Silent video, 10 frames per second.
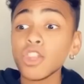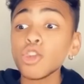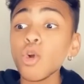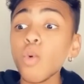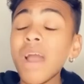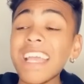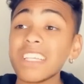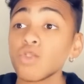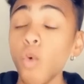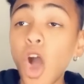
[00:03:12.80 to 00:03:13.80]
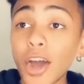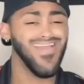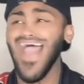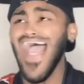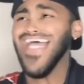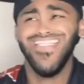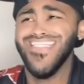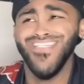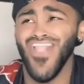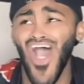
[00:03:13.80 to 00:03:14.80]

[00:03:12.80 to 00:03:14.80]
He threw away his water. I did